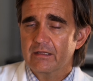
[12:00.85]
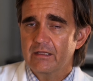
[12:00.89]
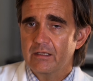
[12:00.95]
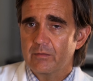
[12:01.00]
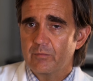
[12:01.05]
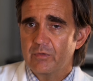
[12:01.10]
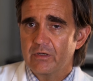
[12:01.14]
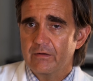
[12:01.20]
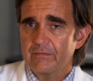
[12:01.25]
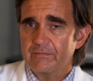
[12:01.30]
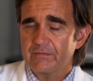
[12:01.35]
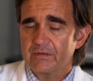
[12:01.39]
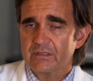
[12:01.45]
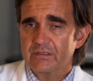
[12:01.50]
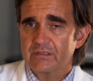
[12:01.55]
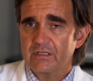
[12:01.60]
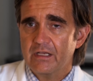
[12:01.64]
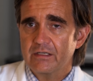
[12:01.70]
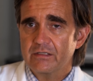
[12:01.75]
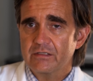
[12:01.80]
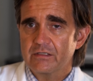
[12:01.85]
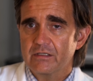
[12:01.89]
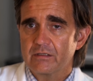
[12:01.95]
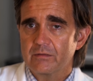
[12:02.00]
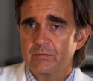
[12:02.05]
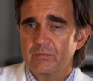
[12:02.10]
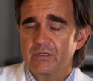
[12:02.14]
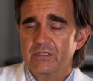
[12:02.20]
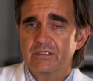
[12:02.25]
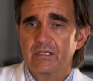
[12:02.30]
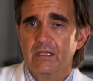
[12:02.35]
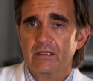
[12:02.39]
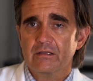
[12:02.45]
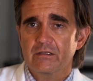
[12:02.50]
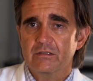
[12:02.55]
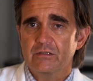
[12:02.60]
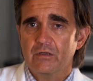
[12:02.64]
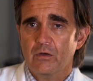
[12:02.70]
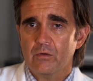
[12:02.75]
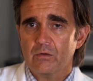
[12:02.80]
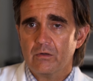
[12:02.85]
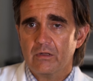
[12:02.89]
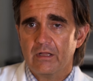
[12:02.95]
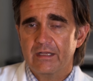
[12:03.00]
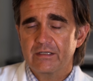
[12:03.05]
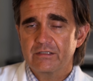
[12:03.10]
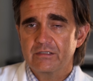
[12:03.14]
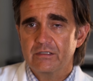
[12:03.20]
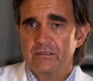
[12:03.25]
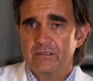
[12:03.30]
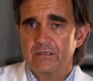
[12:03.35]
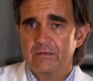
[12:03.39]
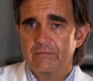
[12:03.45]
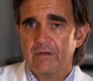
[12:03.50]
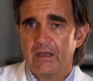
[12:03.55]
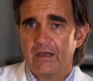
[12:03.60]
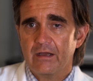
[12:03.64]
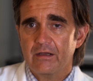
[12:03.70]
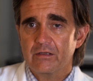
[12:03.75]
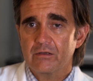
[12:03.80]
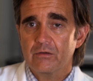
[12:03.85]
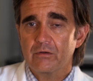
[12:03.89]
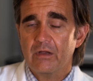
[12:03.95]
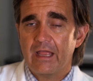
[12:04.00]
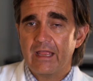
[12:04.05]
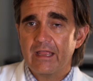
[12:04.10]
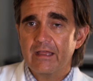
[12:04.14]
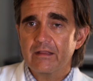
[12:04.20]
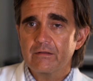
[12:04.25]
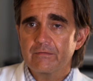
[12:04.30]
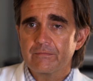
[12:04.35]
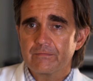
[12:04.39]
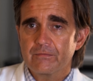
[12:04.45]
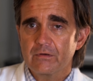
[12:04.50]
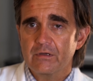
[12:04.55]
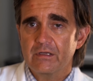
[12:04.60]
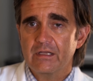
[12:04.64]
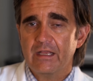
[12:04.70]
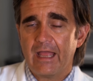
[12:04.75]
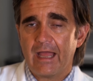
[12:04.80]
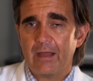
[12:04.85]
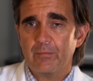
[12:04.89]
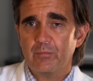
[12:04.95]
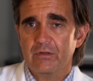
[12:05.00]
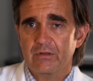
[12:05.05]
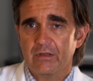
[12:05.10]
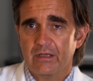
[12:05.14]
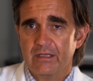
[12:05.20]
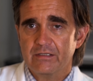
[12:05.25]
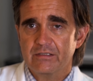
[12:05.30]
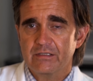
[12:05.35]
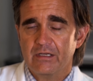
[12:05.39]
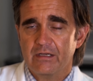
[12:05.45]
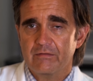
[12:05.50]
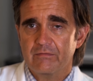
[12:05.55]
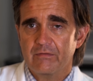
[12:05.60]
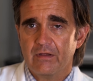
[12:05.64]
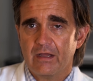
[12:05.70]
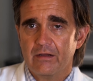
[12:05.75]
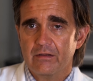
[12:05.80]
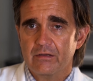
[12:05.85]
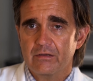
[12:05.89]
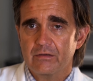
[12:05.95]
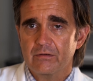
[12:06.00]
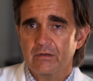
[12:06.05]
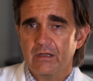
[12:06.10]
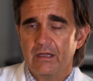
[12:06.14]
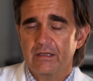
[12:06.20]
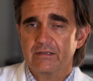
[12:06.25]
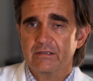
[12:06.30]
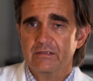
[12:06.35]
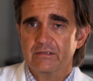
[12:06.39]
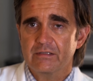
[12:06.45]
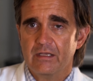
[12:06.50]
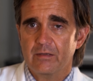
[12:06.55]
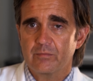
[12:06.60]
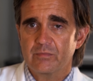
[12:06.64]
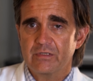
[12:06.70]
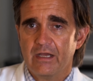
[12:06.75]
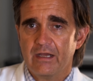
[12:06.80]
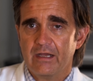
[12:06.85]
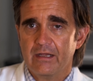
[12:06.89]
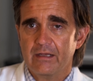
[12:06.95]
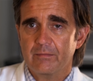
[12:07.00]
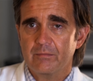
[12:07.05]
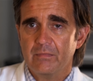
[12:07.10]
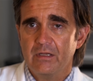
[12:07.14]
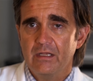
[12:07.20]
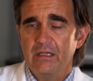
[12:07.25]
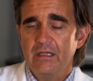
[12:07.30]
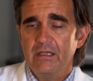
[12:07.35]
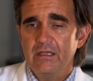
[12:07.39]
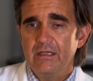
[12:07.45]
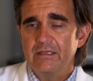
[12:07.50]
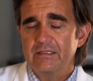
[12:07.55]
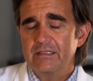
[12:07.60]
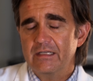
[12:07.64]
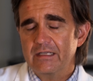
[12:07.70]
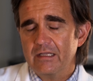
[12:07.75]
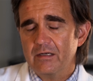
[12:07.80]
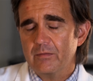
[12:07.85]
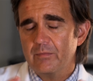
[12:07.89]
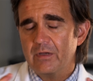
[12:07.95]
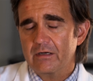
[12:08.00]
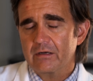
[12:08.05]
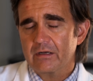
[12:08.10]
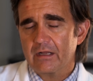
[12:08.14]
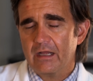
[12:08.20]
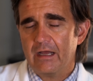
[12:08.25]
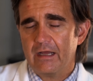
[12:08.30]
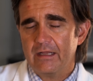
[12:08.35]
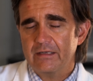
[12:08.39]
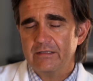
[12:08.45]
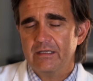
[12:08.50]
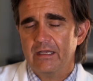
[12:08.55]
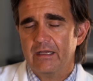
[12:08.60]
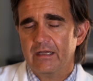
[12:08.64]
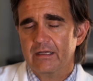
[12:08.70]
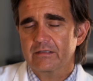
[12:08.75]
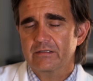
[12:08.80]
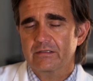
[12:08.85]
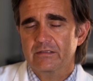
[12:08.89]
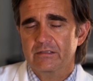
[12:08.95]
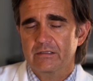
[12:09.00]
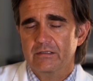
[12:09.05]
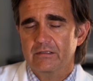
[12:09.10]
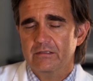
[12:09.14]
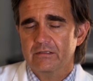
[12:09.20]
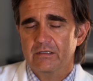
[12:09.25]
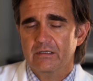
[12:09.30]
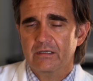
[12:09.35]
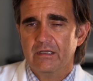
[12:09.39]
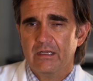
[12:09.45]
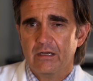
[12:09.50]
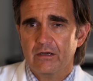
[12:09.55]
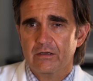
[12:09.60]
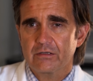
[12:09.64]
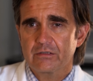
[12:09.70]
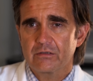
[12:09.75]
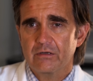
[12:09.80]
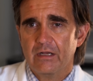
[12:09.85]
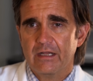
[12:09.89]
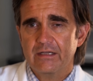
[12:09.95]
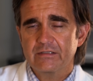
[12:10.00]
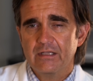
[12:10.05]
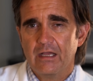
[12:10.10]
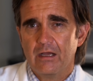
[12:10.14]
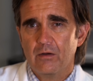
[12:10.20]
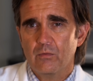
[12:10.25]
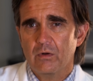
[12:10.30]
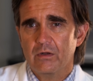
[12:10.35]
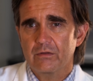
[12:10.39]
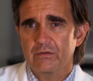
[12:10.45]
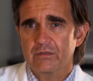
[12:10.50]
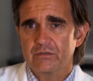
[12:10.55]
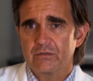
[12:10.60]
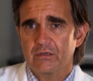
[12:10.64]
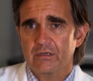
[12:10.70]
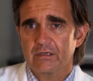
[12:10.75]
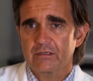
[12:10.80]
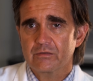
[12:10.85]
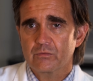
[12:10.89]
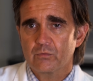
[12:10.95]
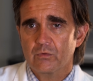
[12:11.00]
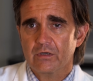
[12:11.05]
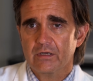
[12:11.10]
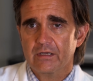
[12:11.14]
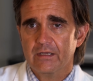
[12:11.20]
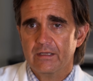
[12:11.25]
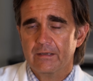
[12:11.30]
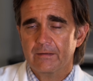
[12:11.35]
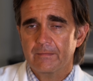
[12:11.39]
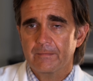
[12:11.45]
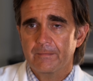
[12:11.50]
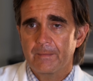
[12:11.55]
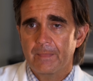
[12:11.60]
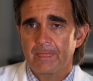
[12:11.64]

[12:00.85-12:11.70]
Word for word: the immunofixation, but check the total IgG value and the free kappa light chain value at the same time to get a better context to characterize how well the drug is working.